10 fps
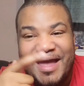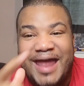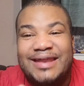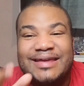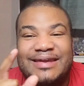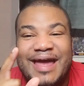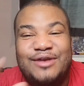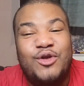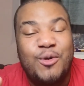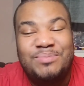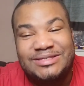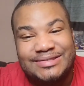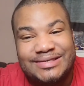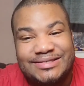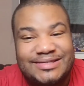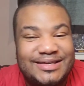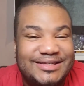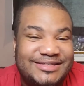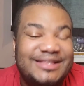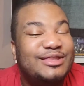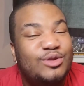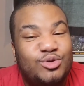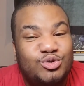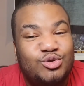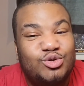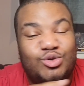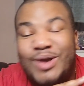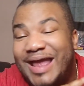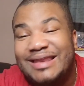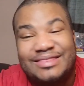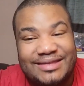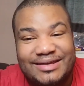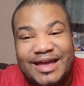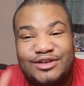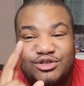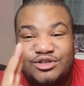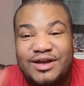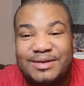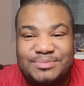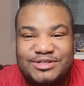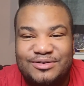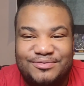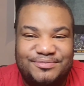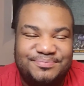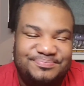Anakin had no business sending those two to do anything and should have done it himself.